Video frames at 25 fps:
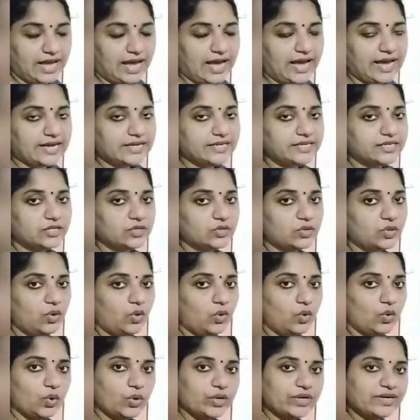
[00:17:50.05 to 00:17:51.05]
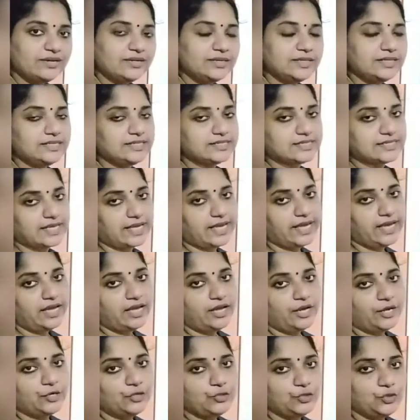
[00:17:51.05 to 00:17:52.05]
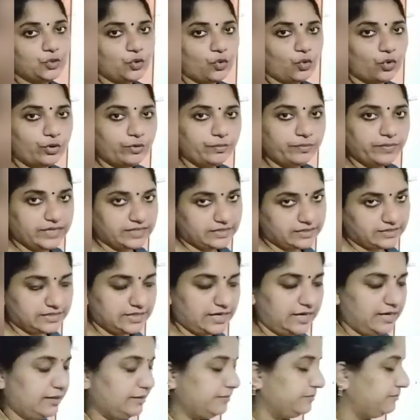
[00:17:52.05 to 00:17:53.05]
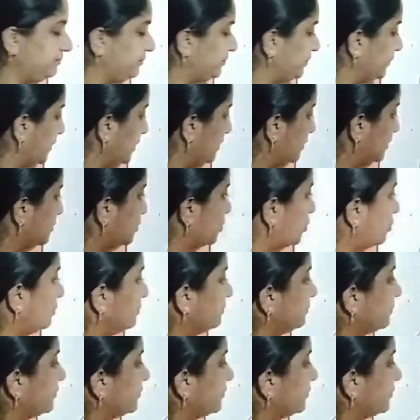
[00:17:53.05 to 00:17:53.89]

and chlorine is a non-metal. So